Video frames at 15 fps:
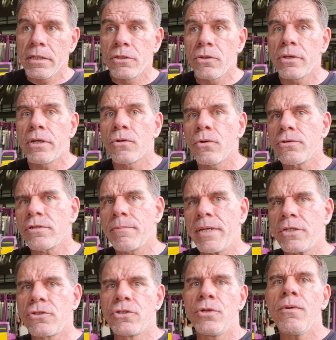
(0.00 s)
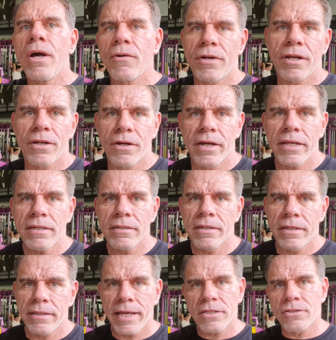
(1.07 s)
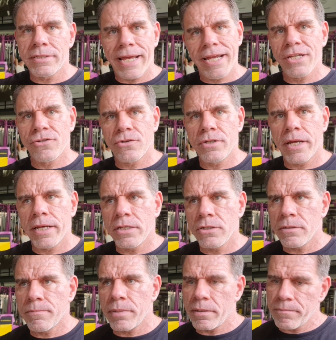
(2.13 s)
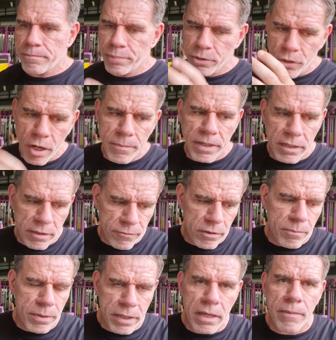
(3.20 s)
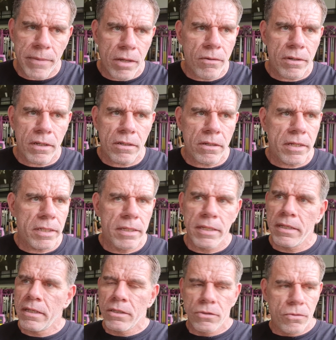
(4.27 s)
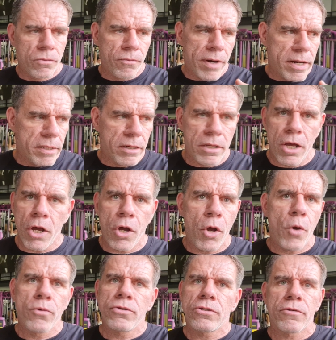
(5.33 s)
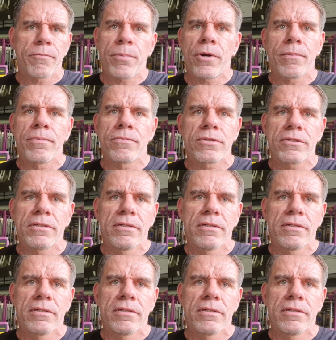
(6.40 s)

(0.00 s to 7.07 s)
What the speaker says: You can also be too alkaline, and that's danger, but predominantly if you become alkaline, you run in a host of problems.